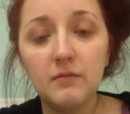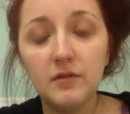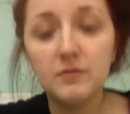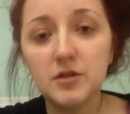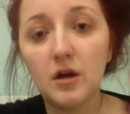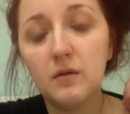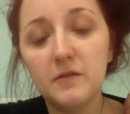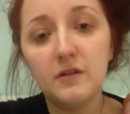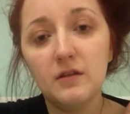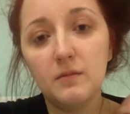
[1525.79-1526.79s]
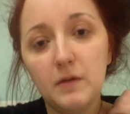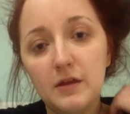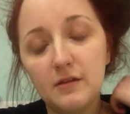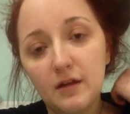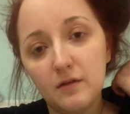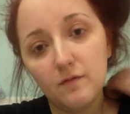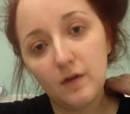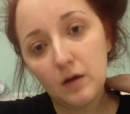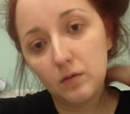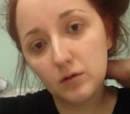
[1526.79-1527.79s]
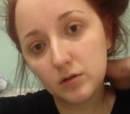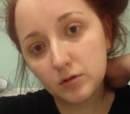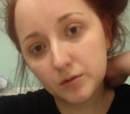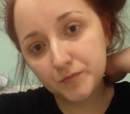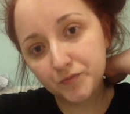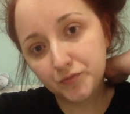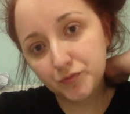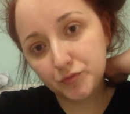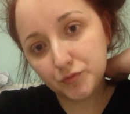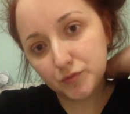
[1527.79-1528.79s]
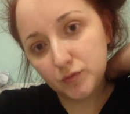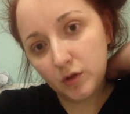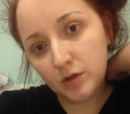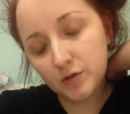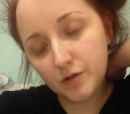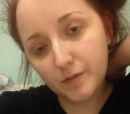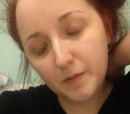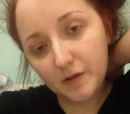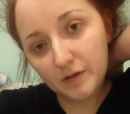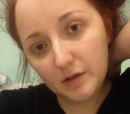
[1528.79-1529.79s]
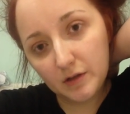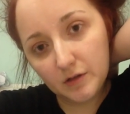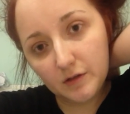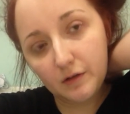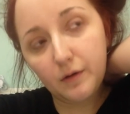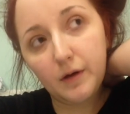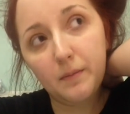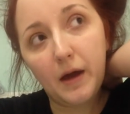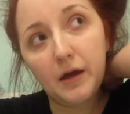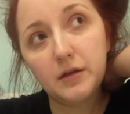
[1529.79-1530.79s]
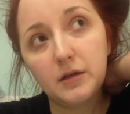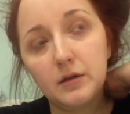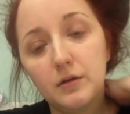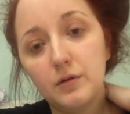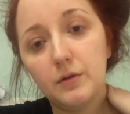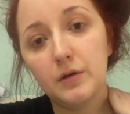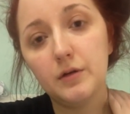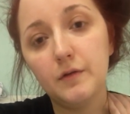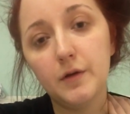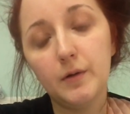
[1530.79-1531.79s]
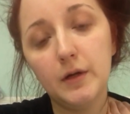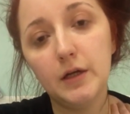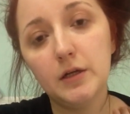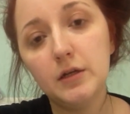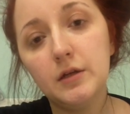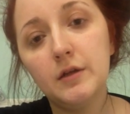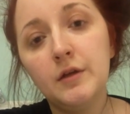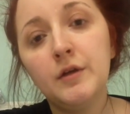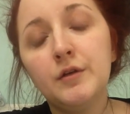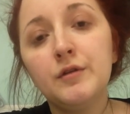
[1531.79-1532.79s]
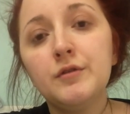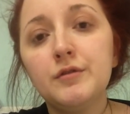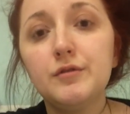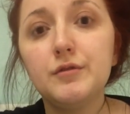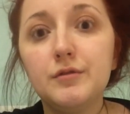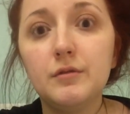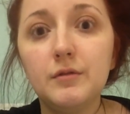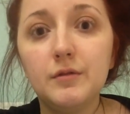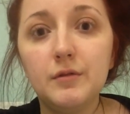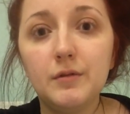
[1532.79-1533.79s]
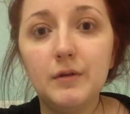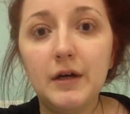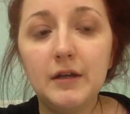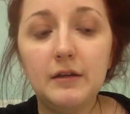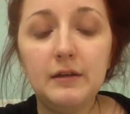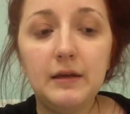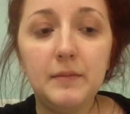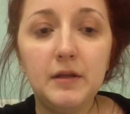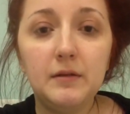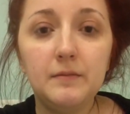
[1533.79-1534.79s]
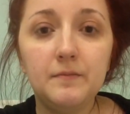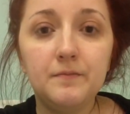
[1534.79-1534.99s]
some sharps that the police hadn't found, just because the urges are quite bad and I don't want to ruin it. So I handed them in,